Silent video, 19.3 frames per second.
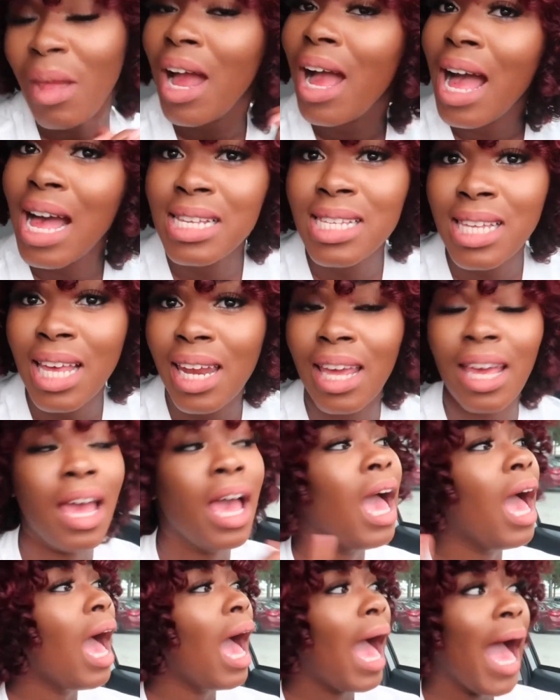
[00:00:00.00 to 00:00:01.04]
I said it.
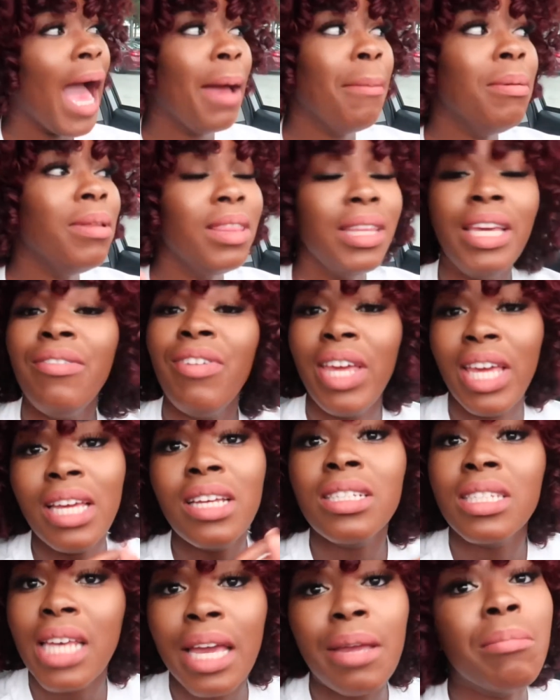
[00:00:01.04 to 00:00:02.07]
I believe he
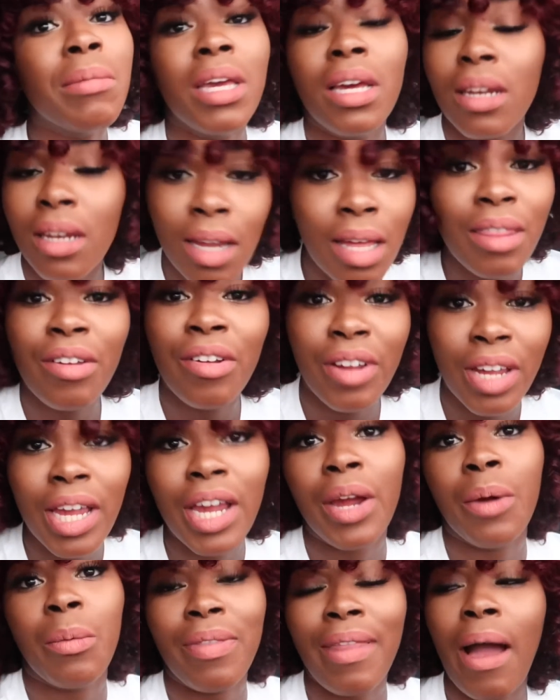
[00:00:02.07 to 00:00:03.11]
can take me another
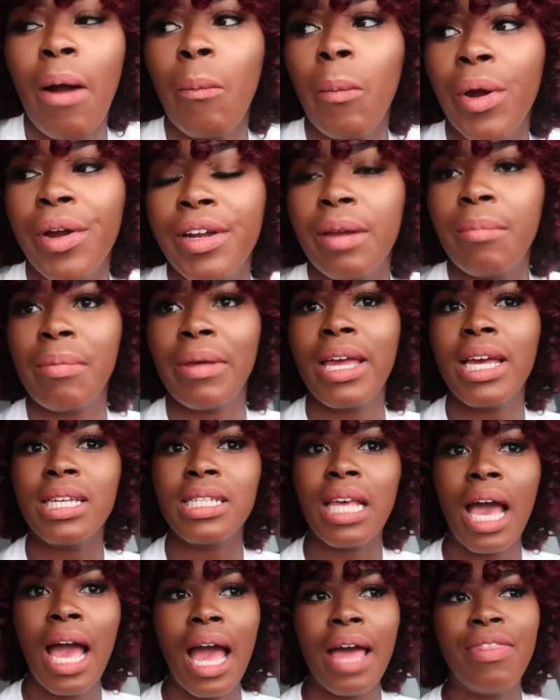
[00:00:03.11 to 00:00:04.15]
year without working,
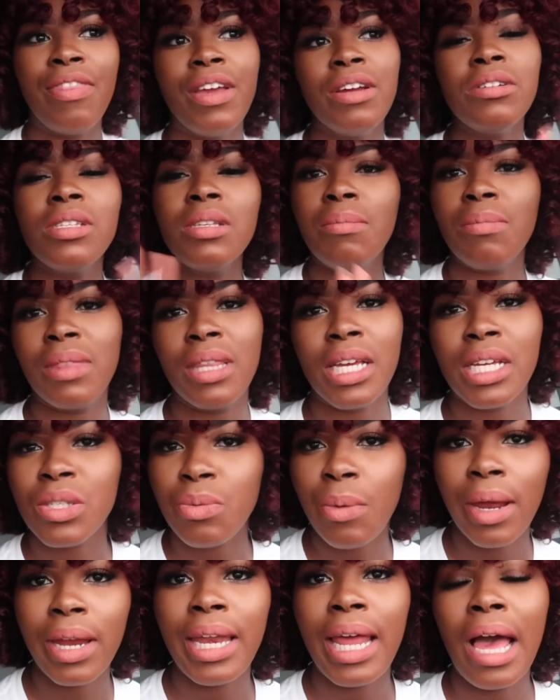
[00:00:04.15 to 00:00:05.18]
because there's some
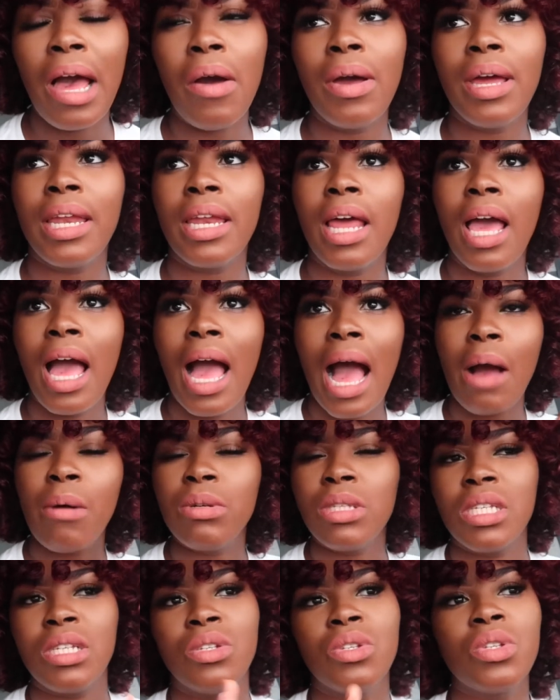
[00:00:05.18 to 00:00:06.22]
things right now, and I
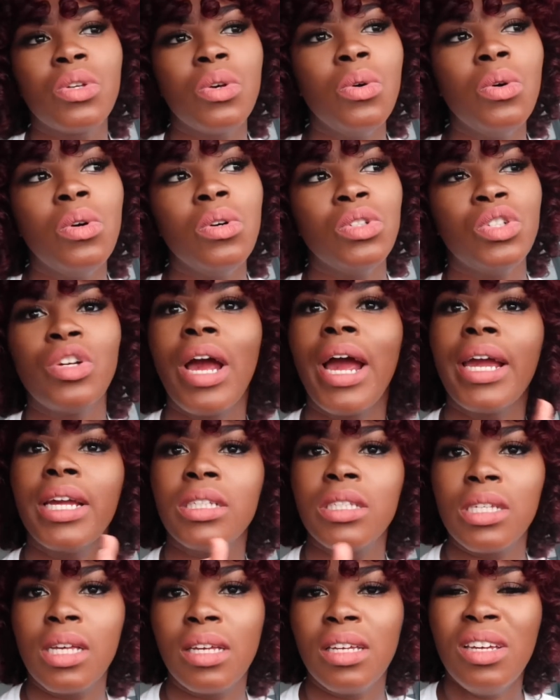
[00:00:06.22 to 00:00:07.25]
was in school
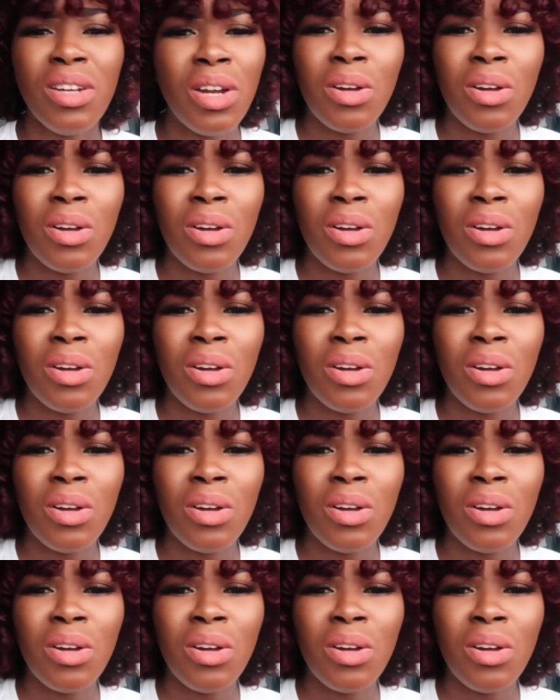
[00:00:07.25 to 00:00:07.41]
trying to,